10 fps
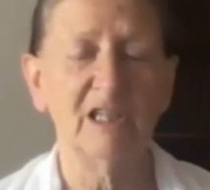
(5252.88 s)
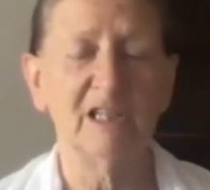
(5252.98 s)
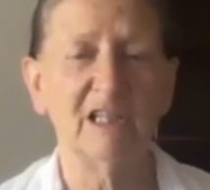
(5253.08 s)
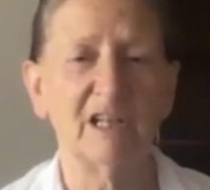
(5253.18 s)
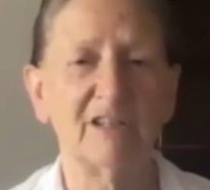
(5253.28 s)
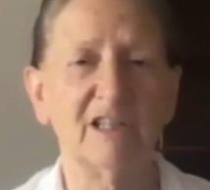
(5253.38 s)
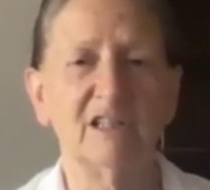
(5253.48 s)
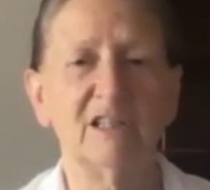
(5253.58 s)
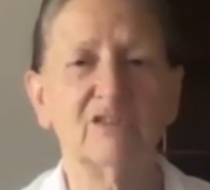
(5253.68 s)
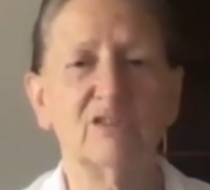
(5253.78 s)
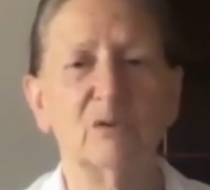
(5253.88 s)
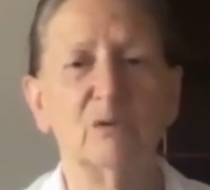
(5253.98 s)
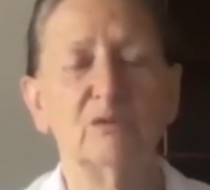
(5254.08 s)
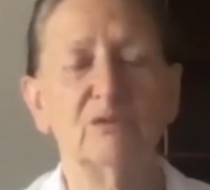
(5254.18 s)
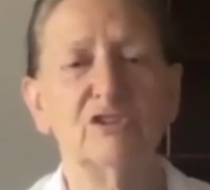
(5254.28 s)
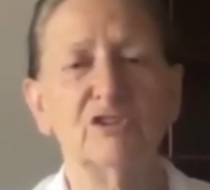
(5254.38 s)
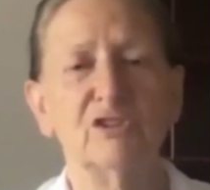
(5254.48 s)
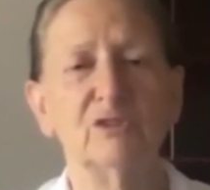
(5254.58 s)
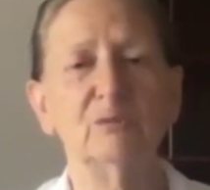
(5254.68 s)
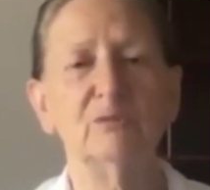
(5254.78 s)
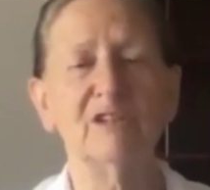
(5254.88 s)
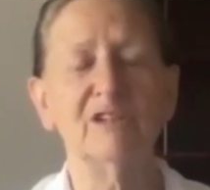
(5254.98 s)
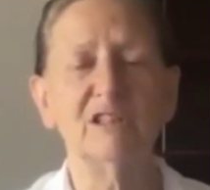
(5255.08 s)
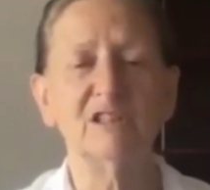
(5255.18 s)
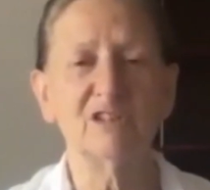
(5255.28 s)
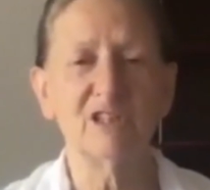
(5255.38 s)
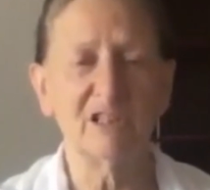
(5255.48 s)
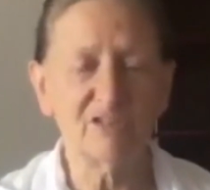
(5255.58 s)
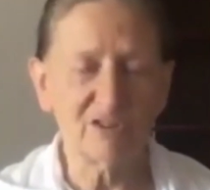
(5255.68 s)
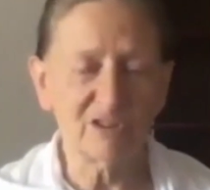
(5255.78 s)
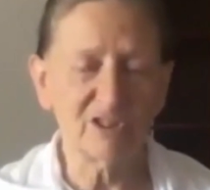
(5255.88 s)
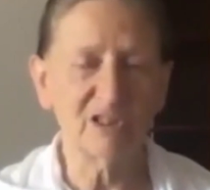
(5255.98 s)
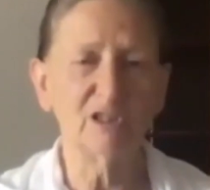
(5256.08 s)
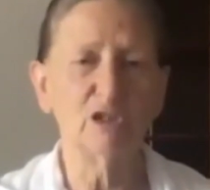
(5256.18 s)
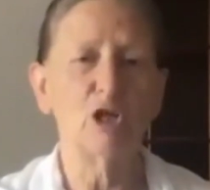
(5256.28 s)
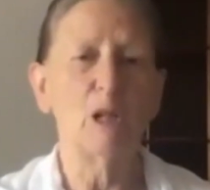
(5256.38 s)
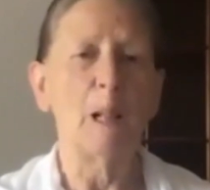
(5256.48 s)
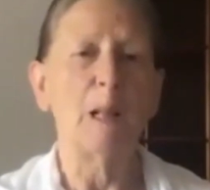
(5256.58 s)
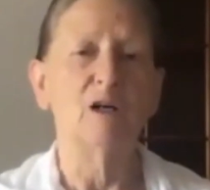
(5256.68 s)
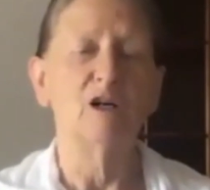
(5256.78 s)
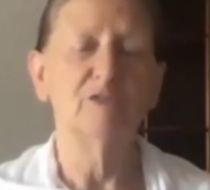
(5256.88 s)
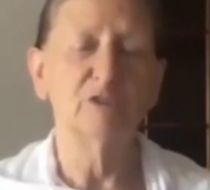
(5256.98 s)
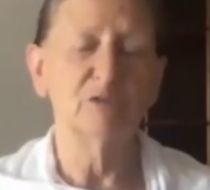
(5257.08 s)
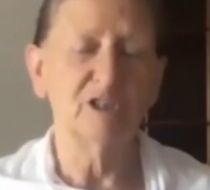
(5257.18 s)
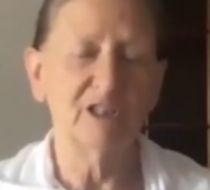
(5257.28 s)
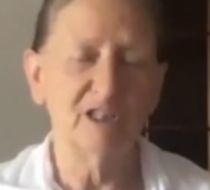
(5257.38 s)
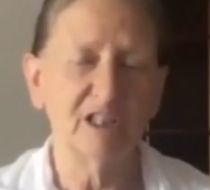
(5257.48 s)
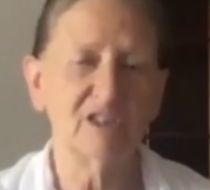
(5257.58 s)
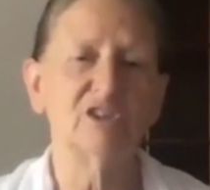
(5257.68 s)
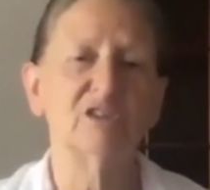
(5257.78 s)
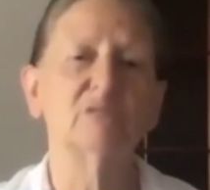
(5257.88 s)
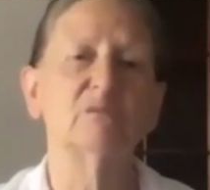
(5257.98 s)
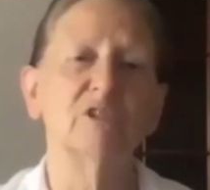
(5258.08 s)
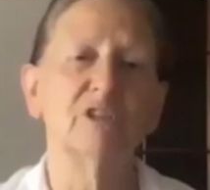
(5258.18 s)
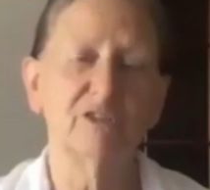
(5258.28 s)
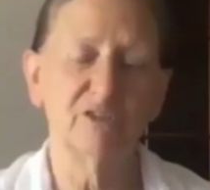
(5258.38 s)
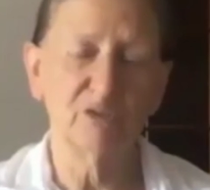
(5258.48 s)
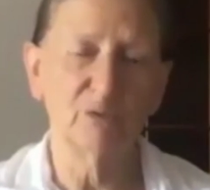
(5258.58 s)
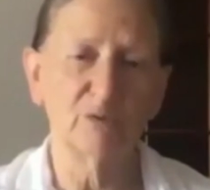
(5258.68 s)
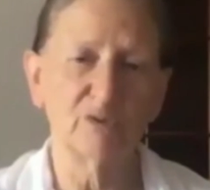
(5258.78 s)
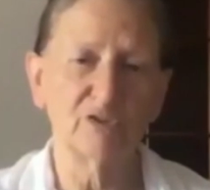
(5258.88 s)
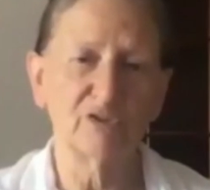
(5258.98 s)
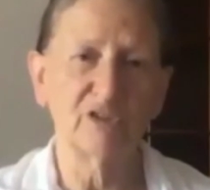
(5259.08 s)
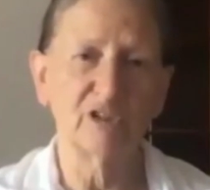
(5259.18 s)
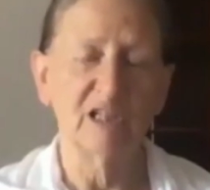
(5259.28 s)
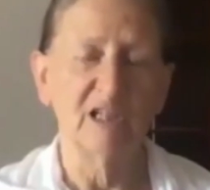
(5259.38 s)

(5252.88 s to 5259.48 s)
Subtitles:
I think it's all to do with the intensity of your connection with the source.